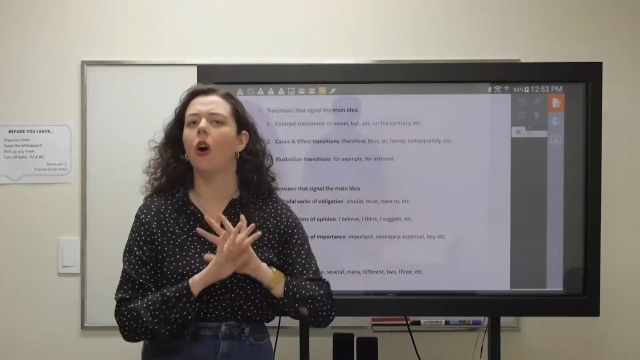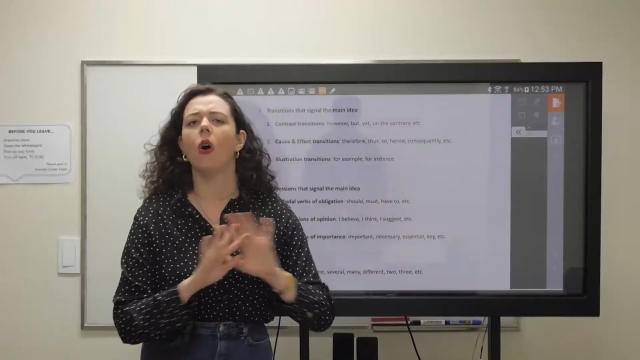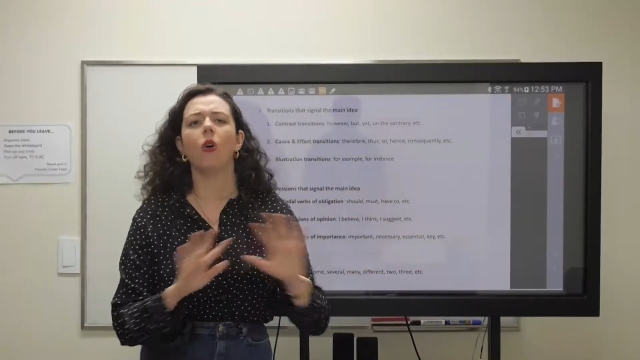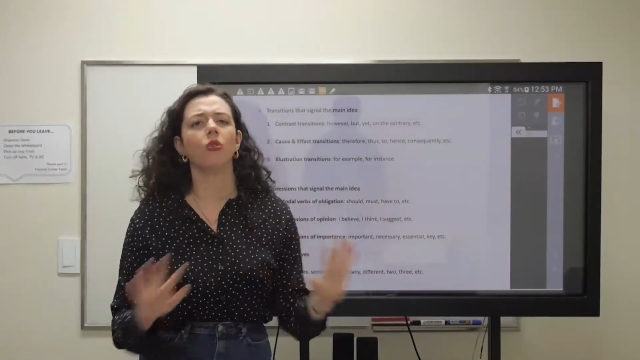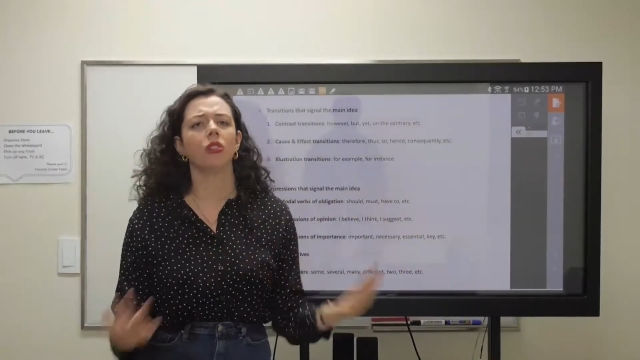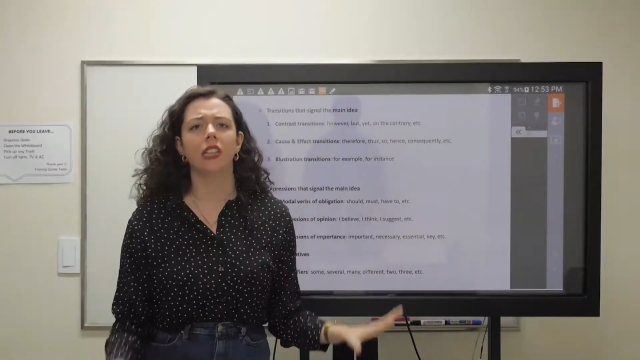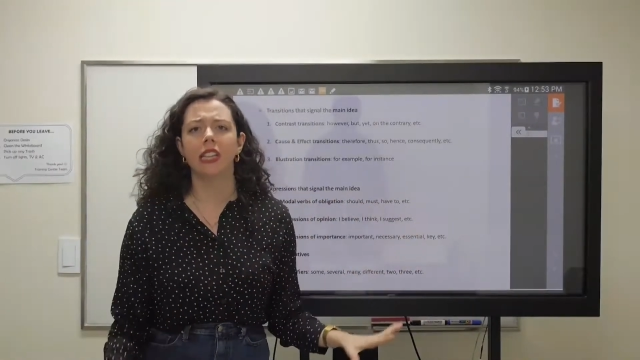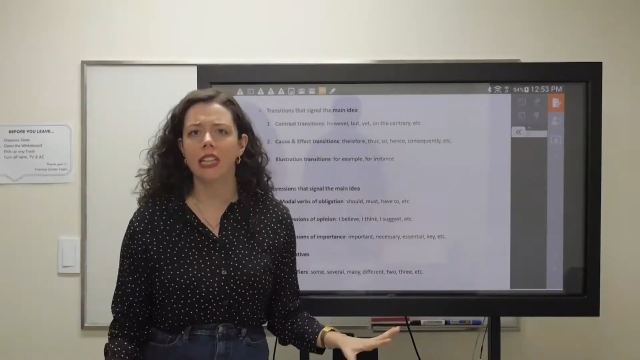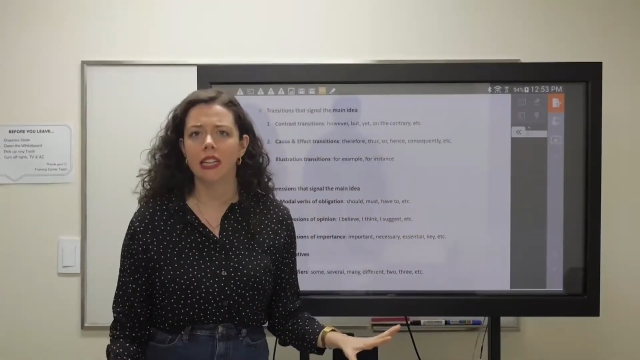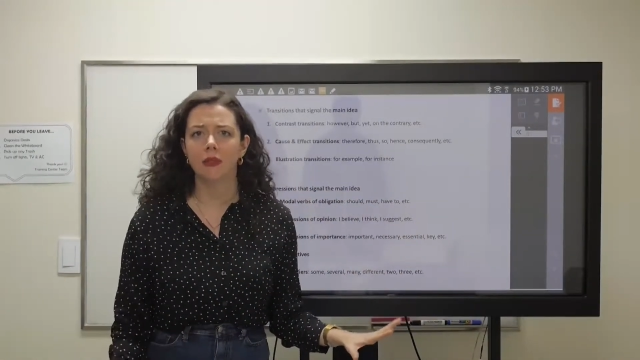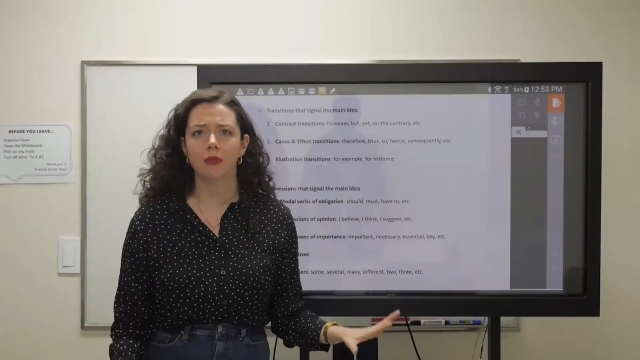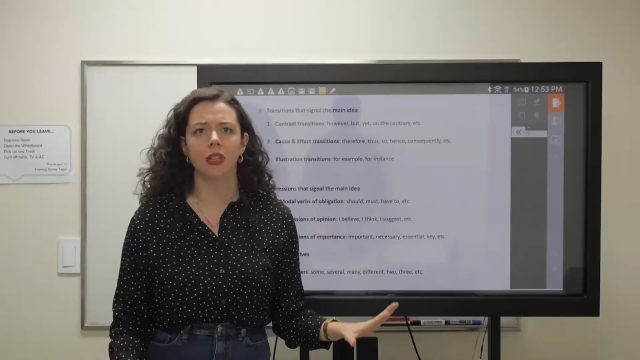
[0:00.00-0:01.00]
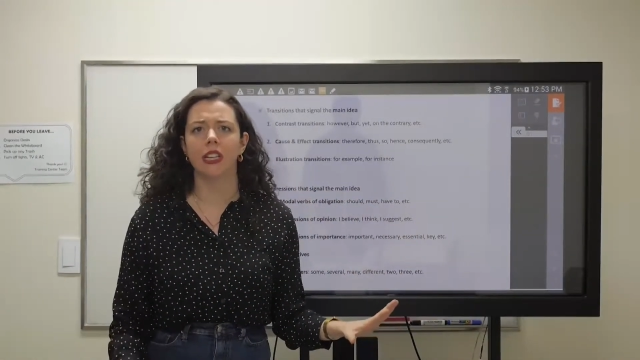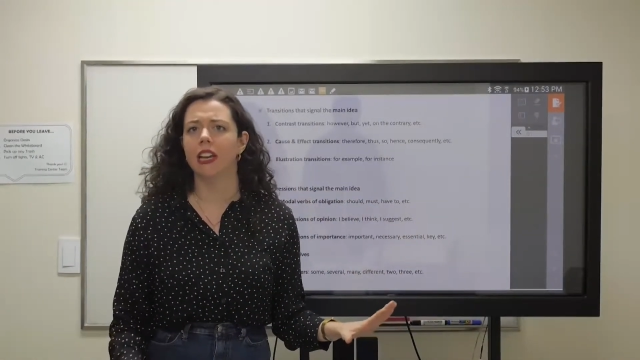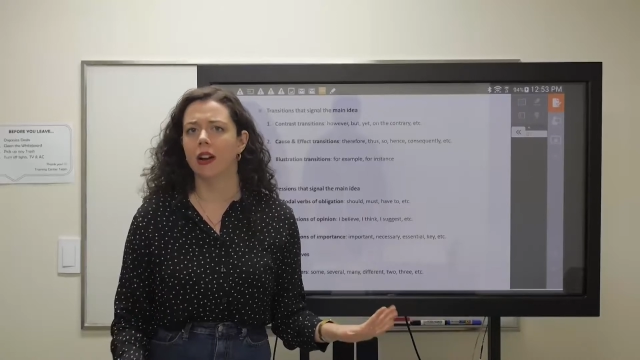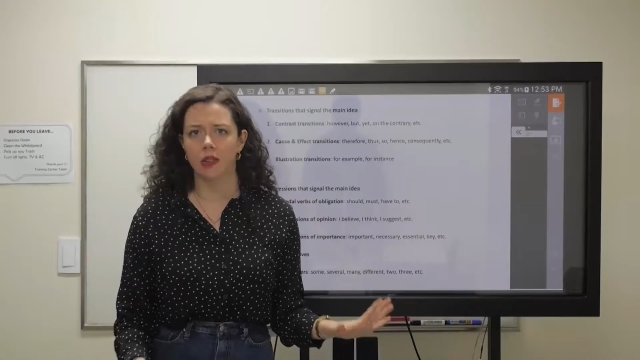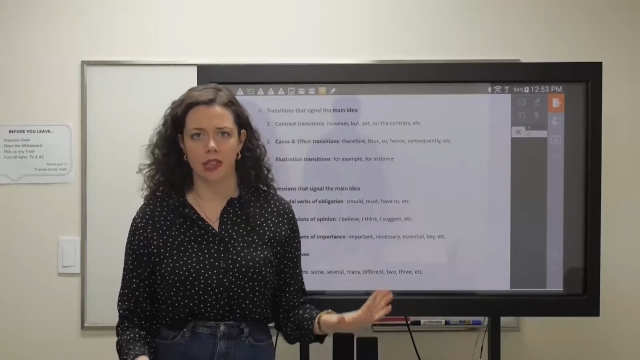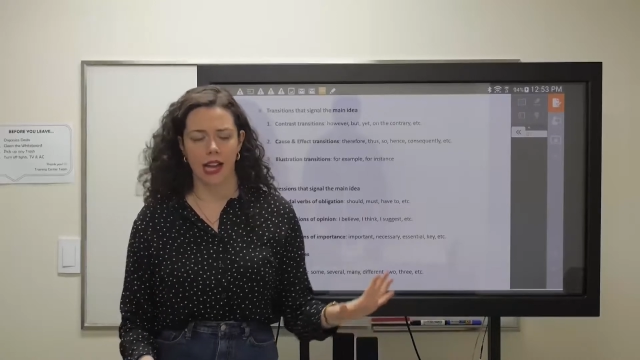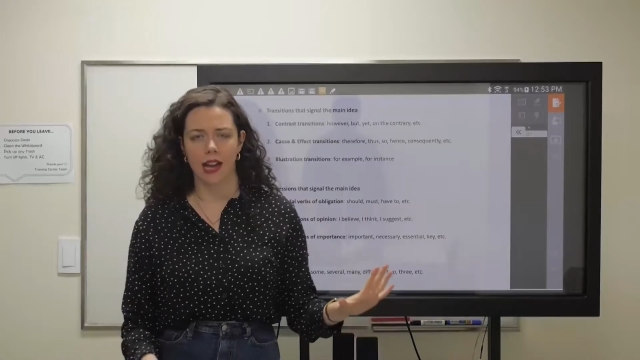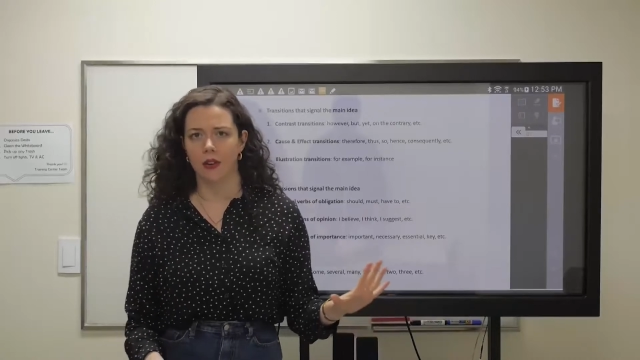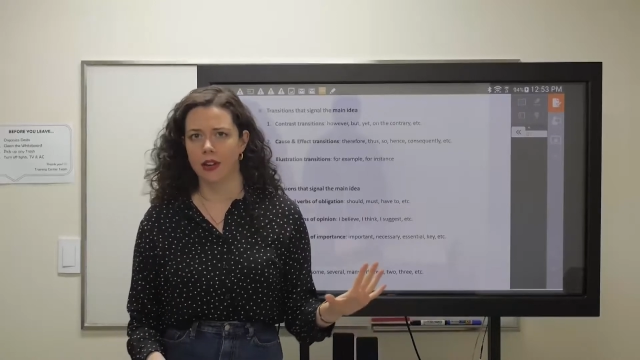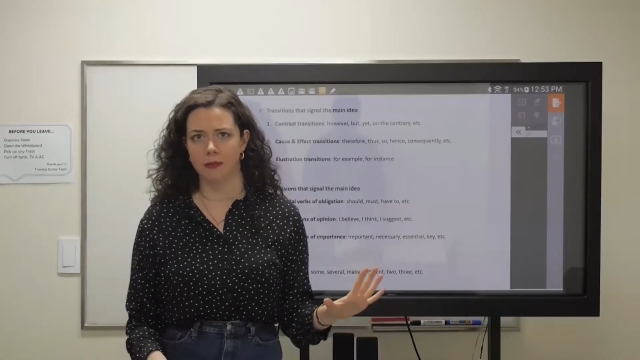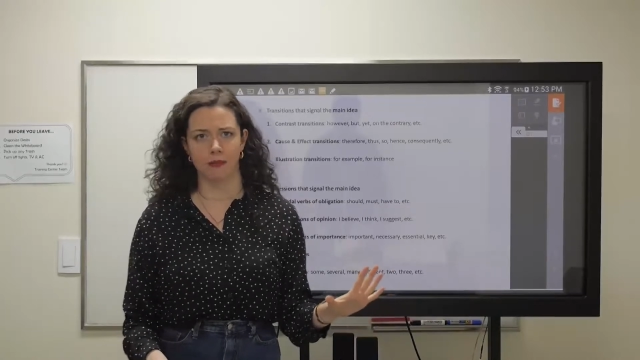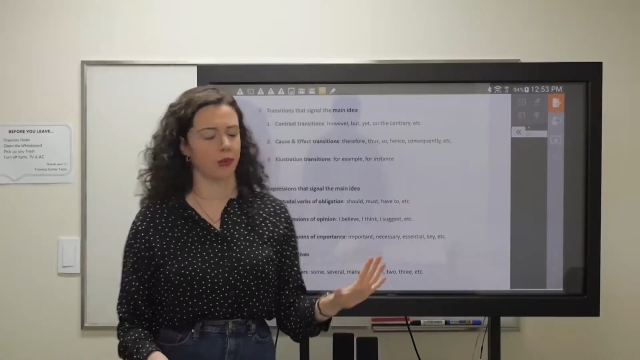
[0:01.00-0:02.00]
only read out
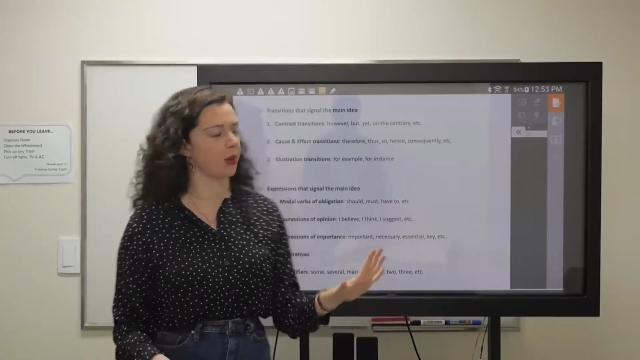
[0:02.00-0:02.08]
loud and